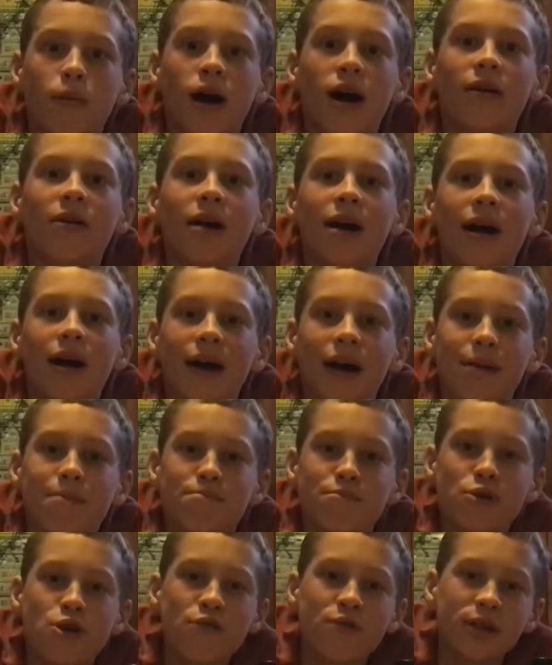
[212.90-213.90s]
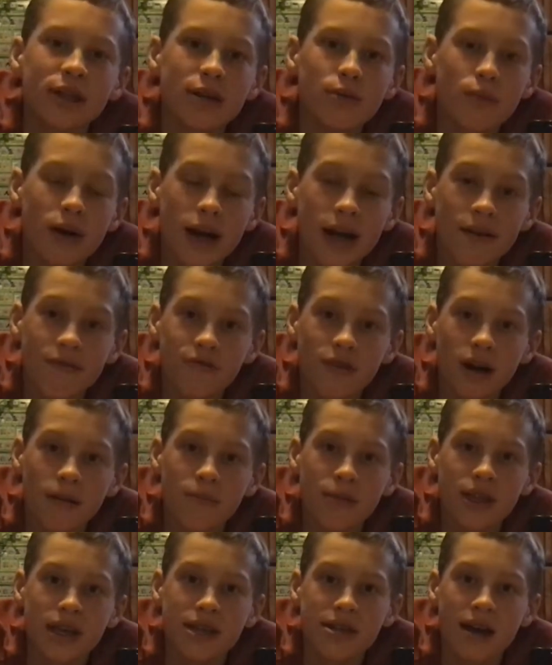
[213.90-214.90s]
Alright, moving away from
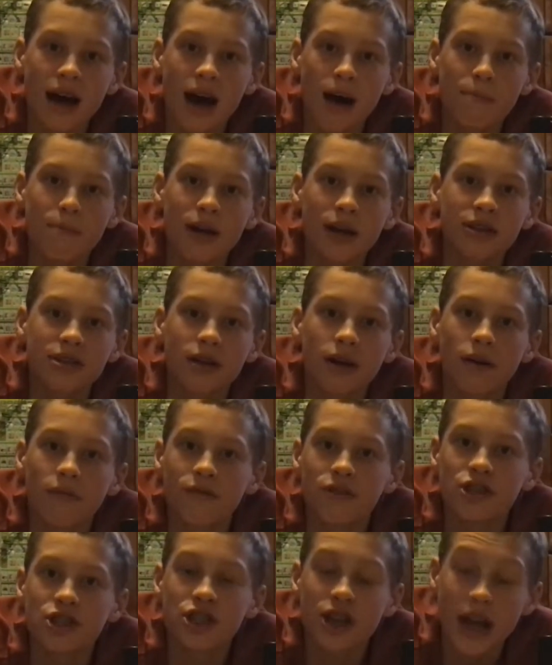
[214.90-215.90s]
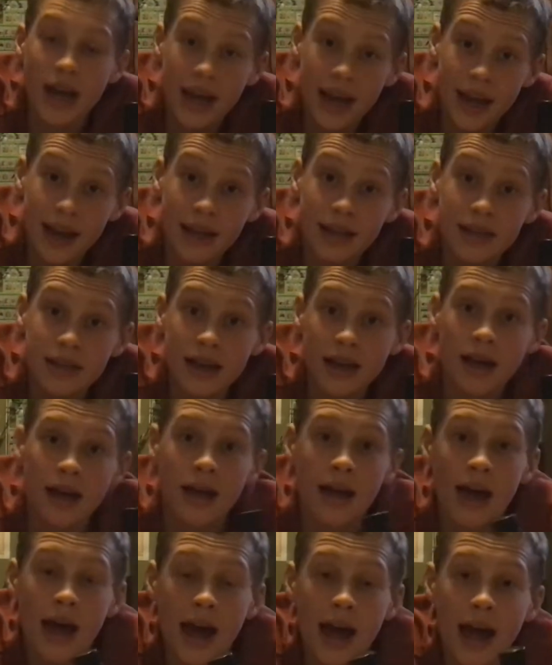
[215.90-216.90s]
the topics of chains
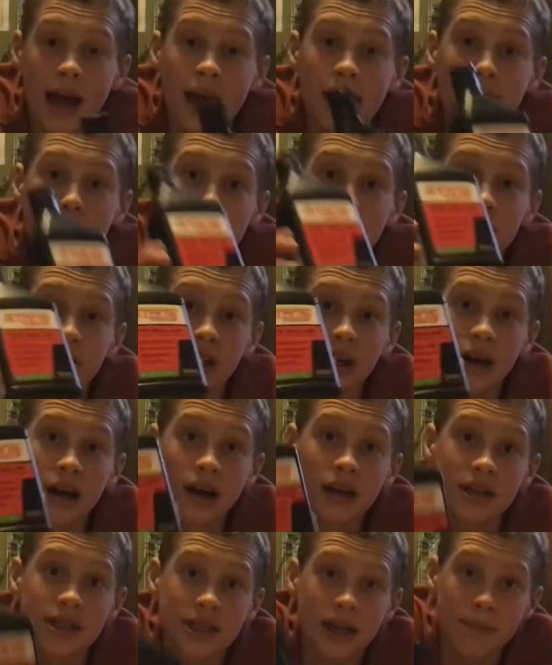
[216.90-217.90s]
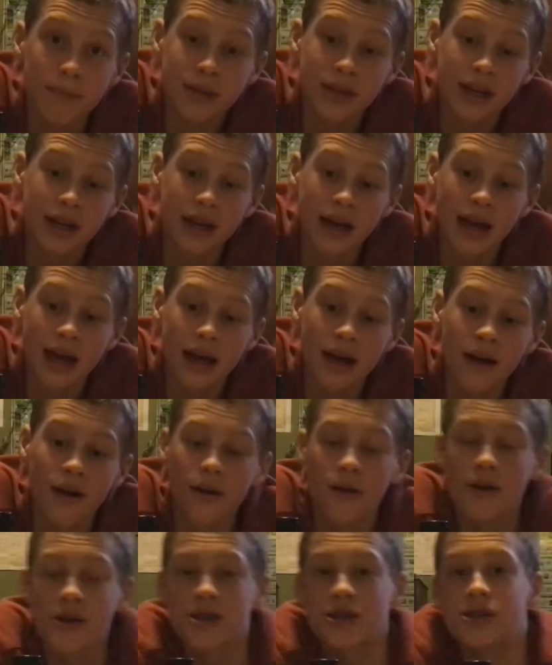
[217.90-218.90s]
and moving on to something
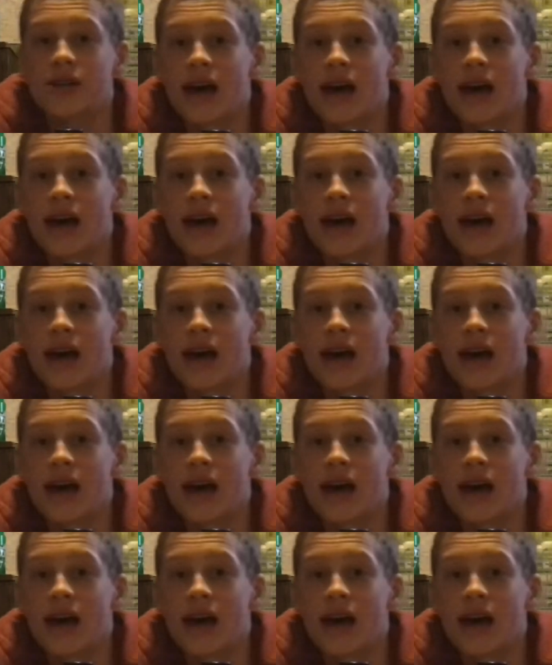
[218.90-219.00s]
else.